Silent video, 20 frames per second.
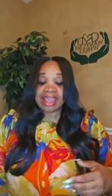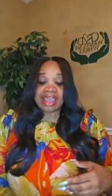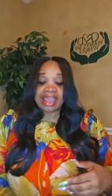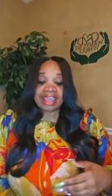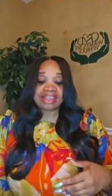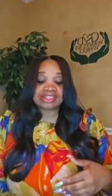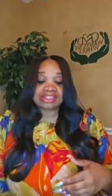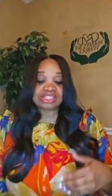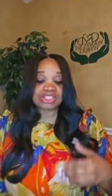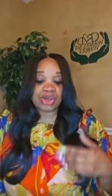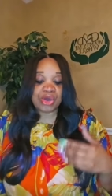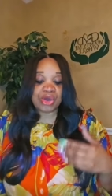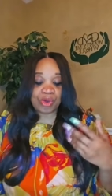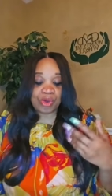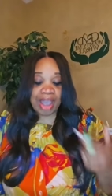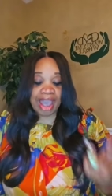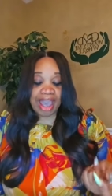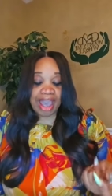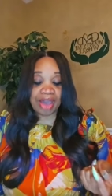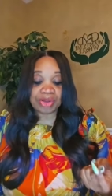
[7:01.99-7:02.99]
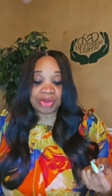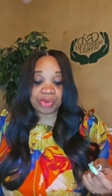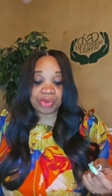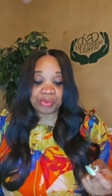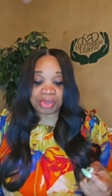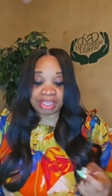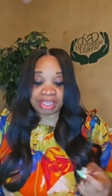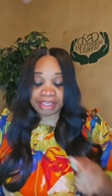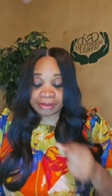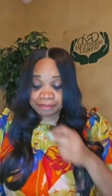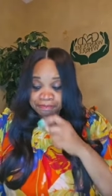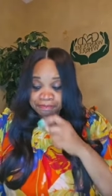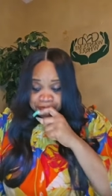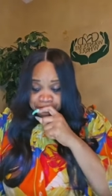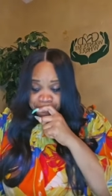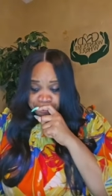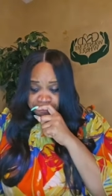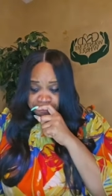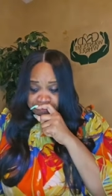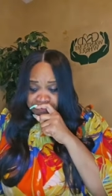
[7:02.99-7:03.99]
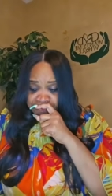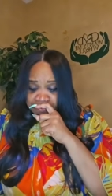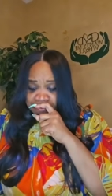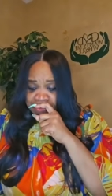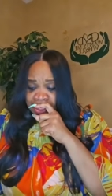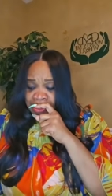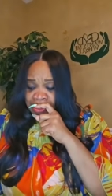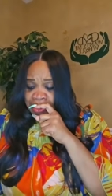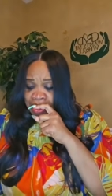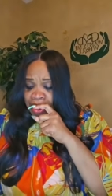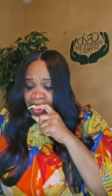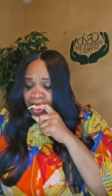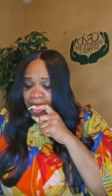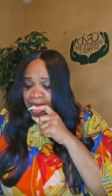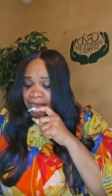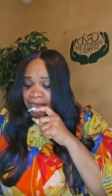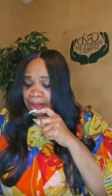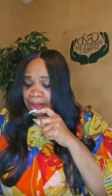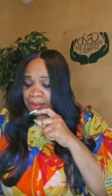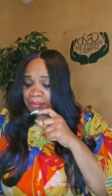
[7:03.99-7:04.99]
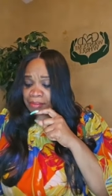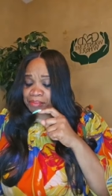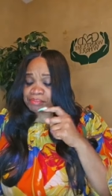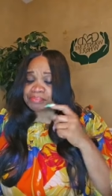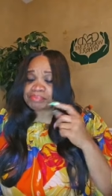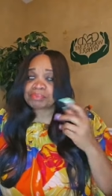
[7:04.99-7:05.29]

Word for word: And so, how do we um